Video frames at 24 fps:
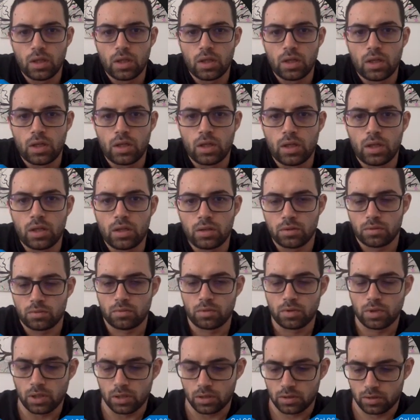and
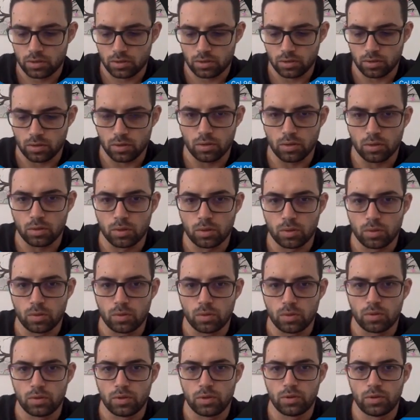that's
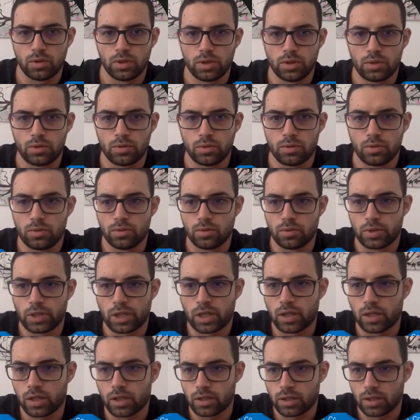all you need to do
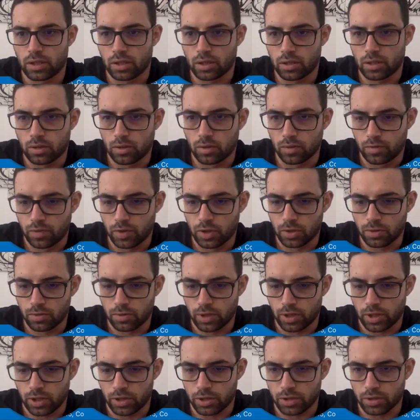regarding
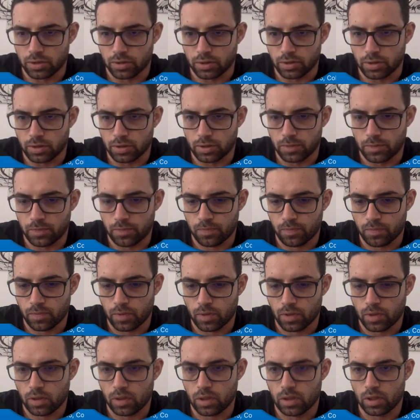configurations
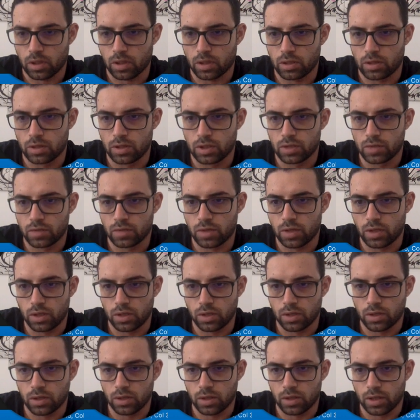uh, this
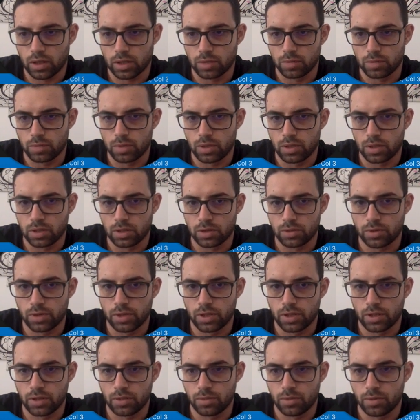file has been
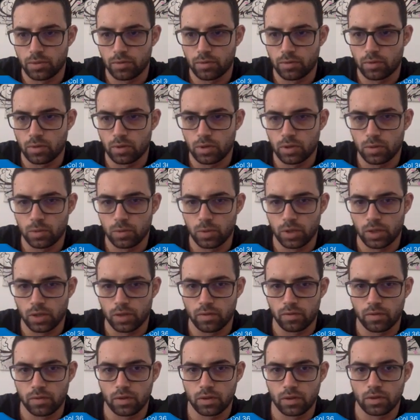created before we have
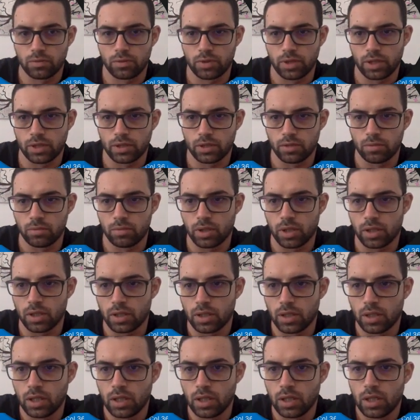created by
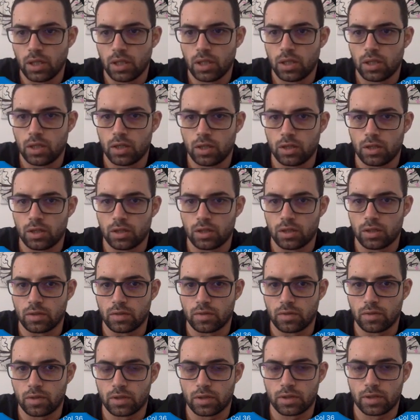uh, in
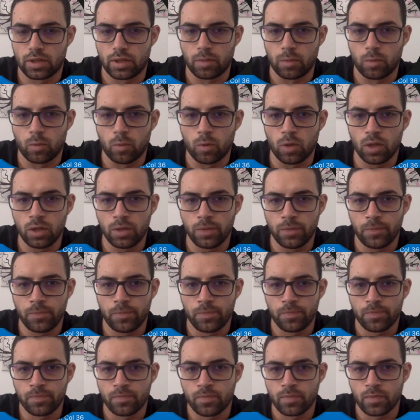step 1
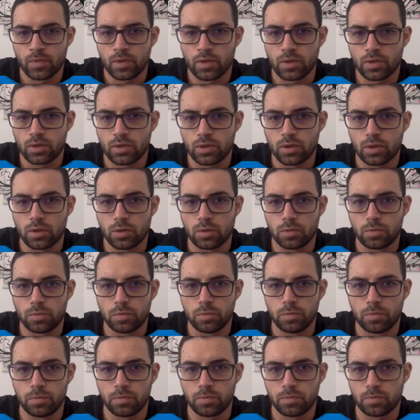so
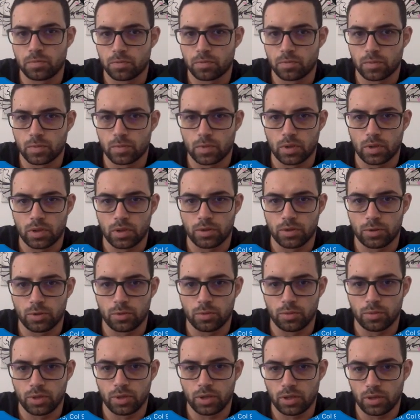there should
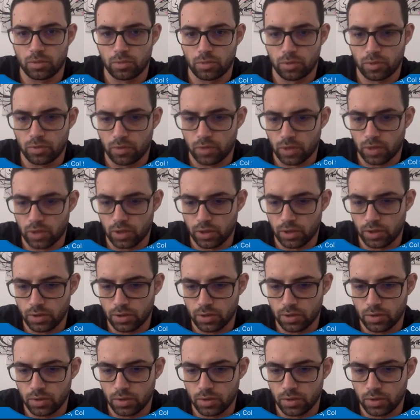be any modifications